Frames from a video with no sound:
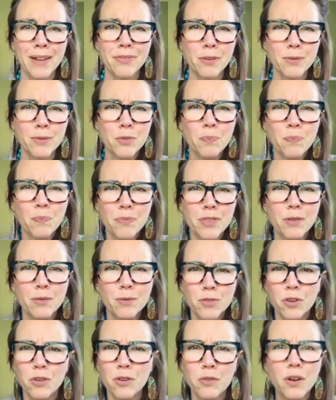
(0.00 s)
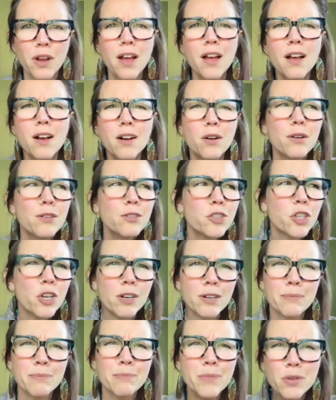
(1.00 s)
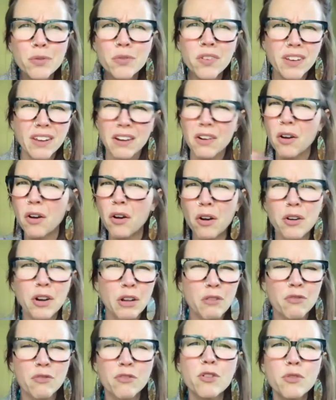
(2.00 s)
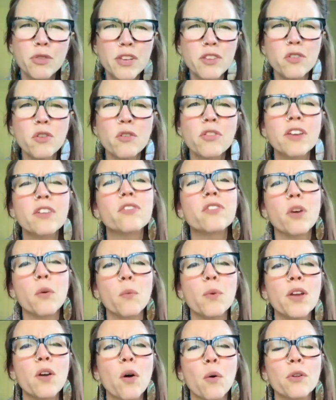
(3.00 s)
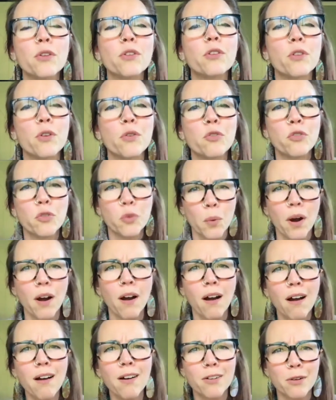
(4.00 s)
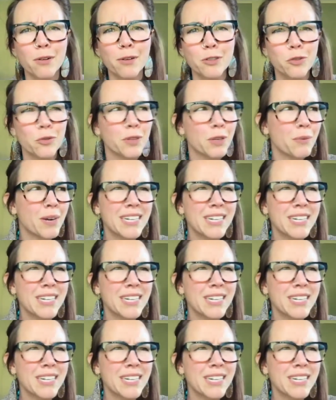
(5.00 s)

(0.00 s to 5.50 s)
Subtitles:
Those are culture and music and art and food. These are things that we hold close to our heart culturally, right?